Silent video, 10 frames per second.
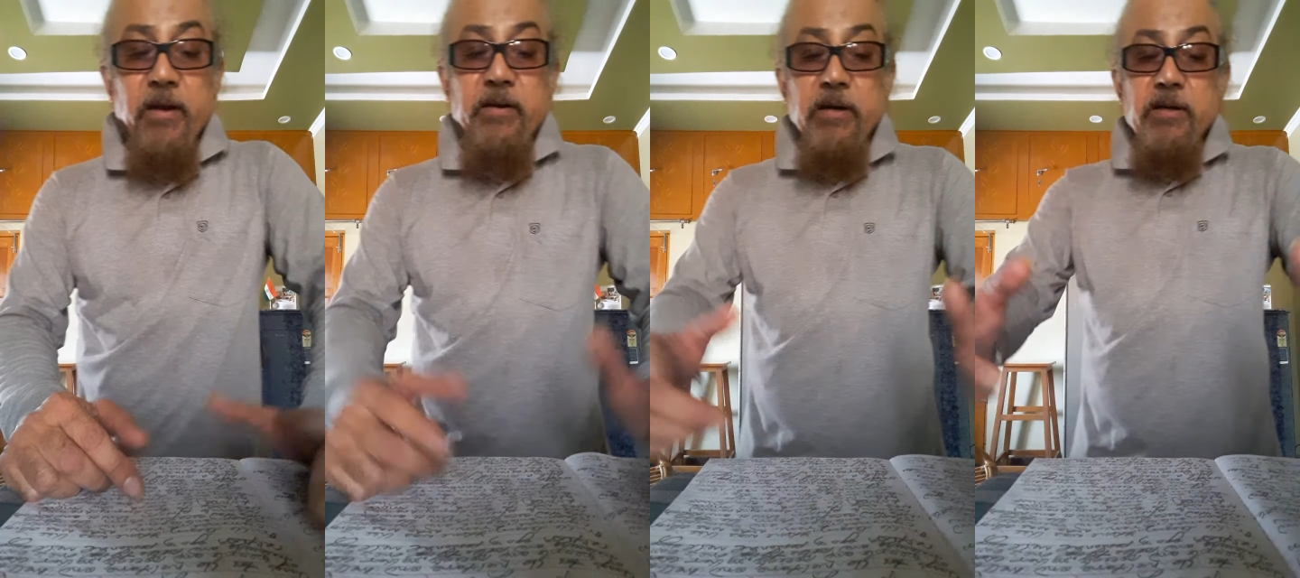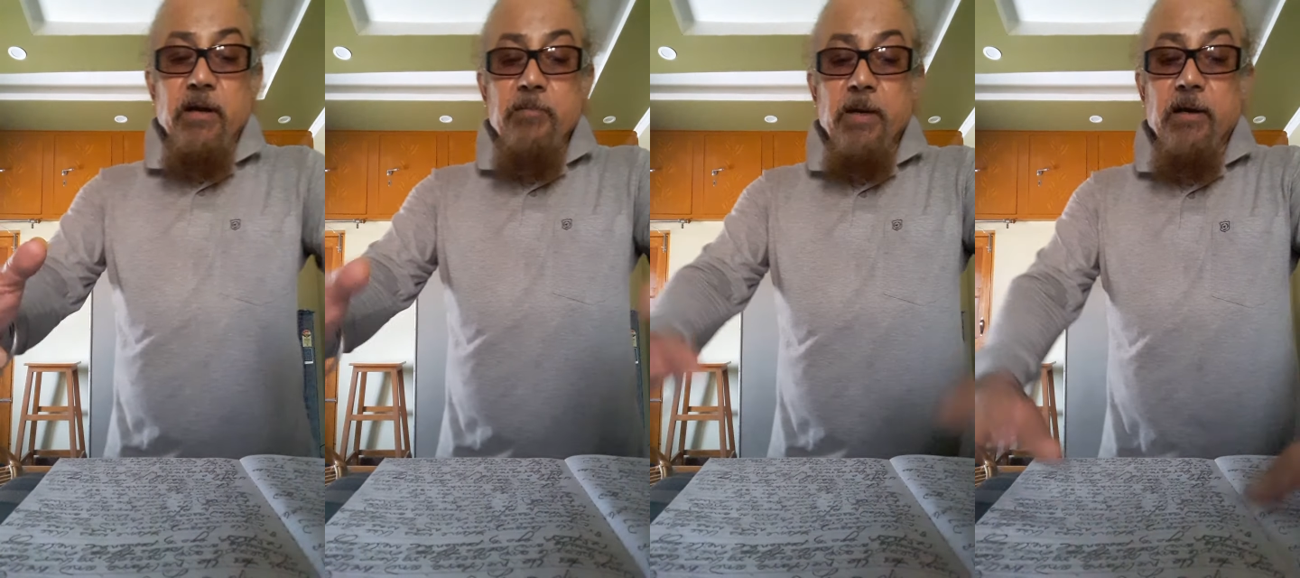greater
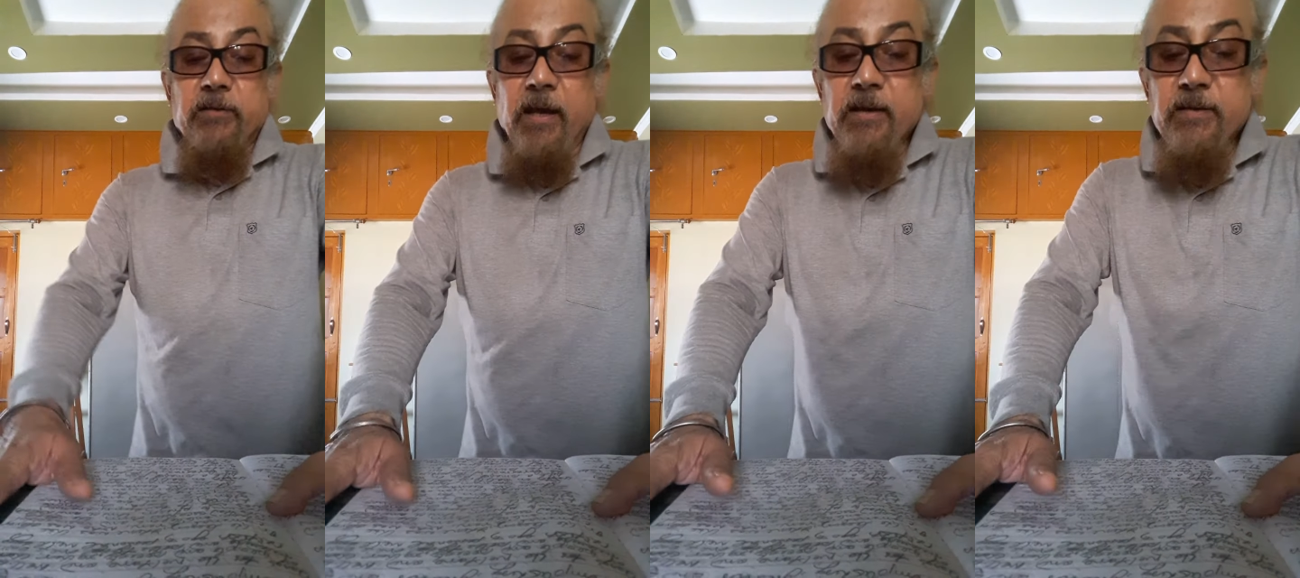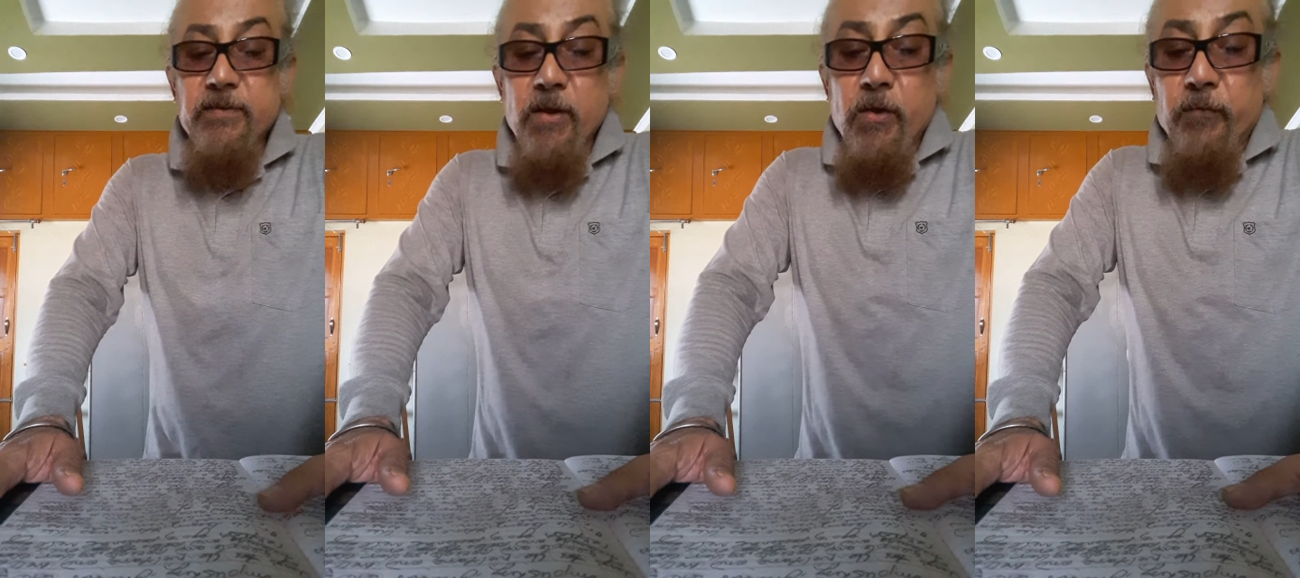and bigger
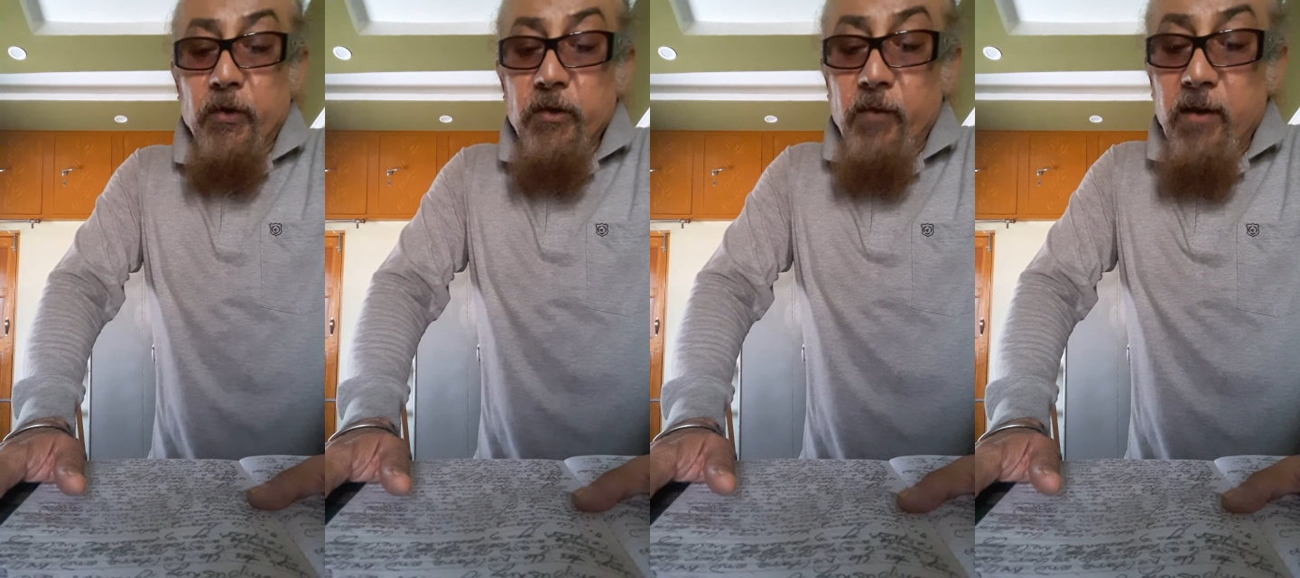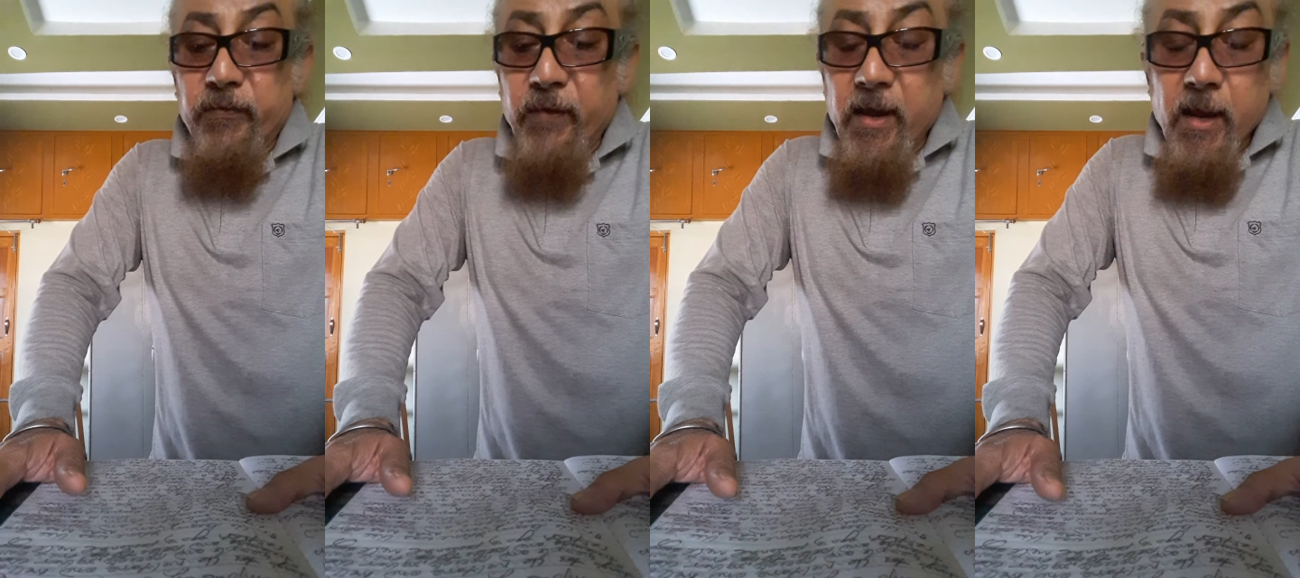things for the
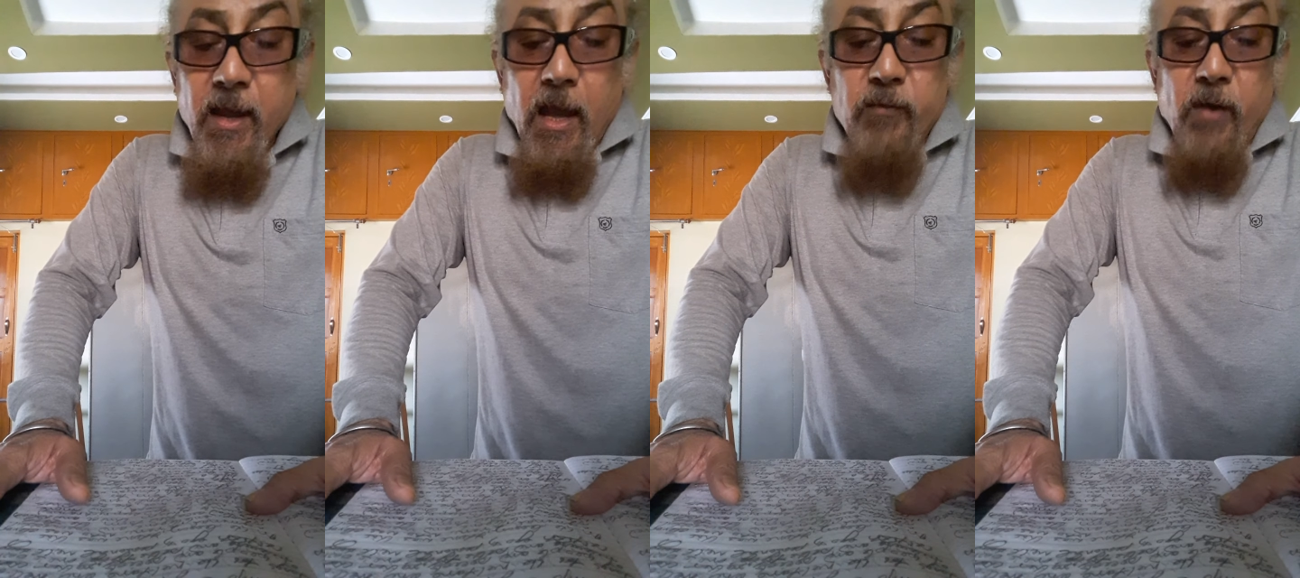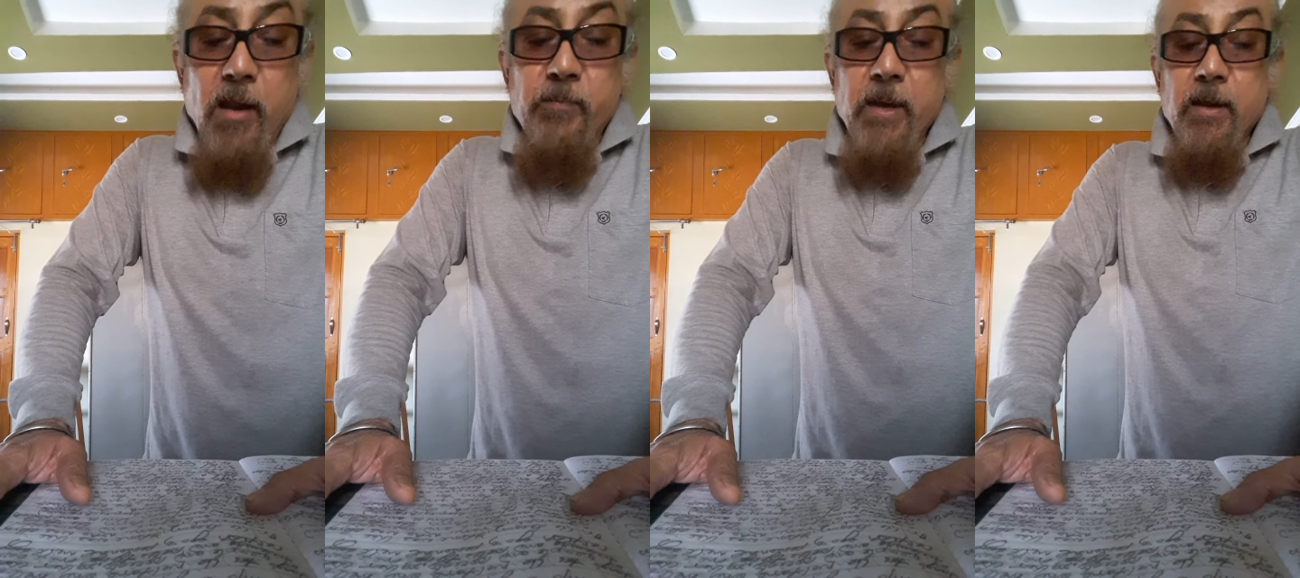welfare and
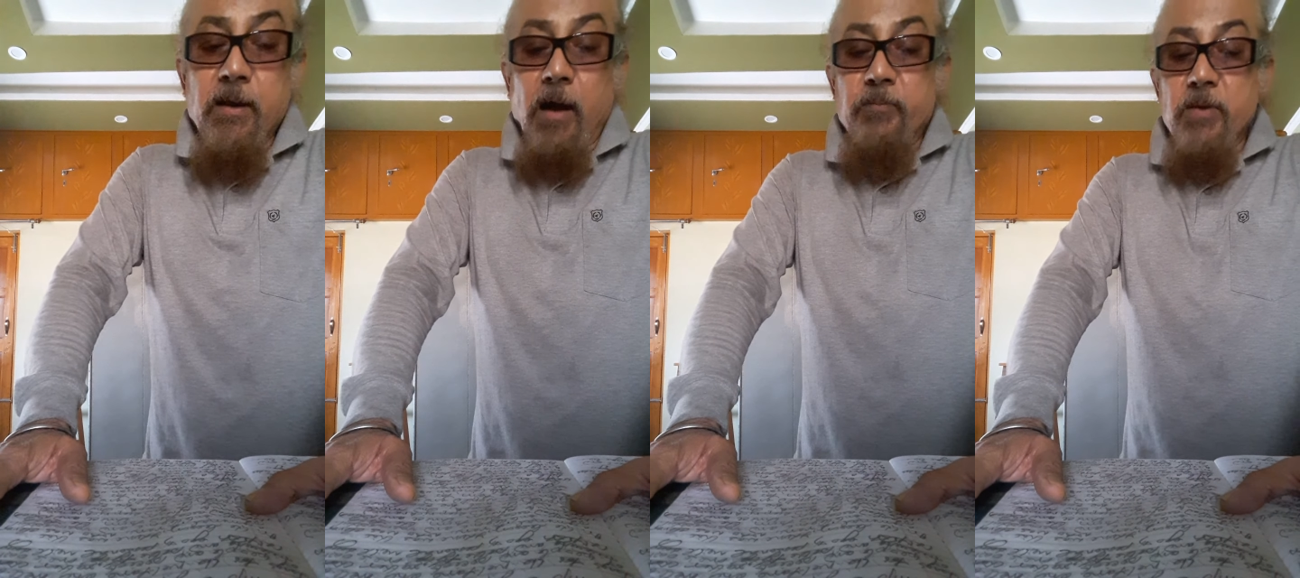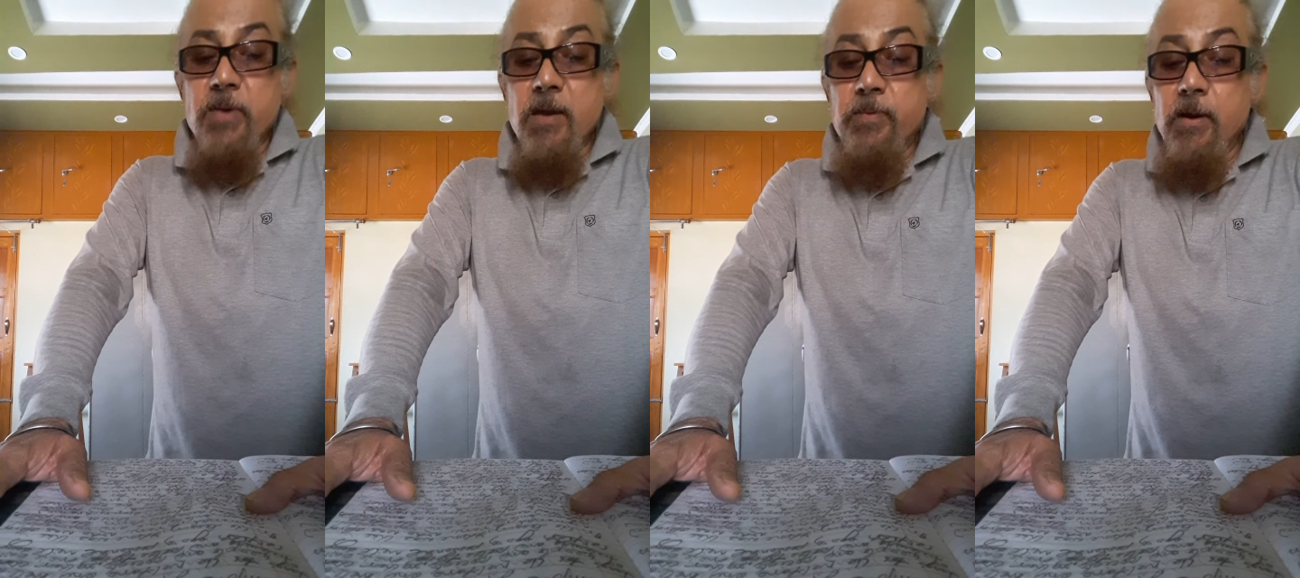well being of the
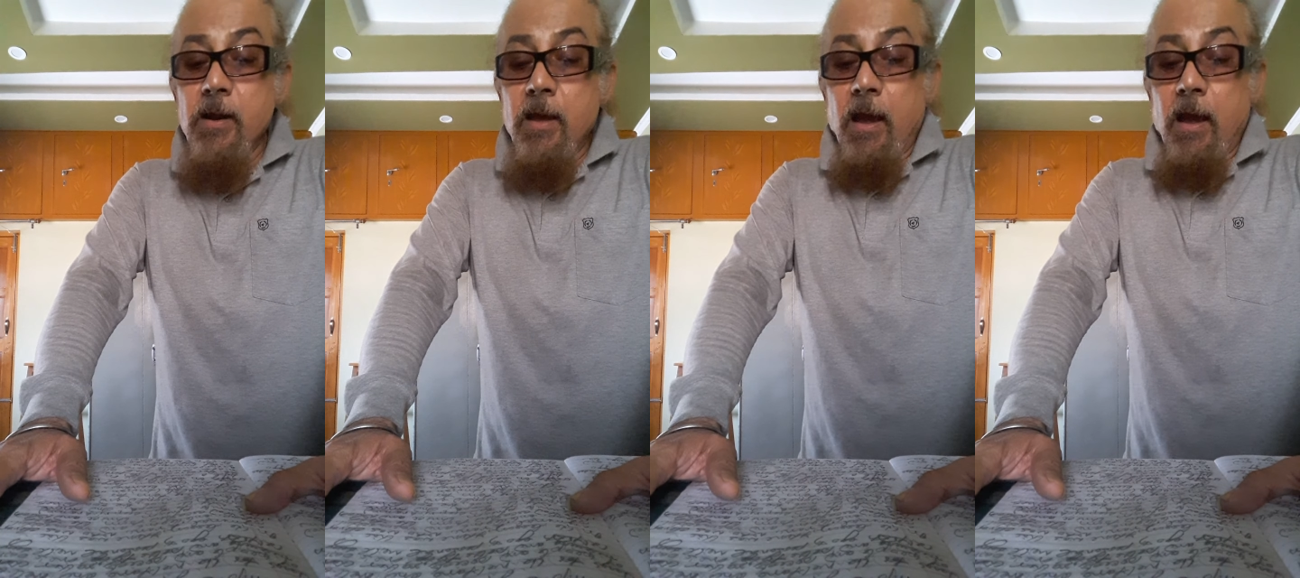people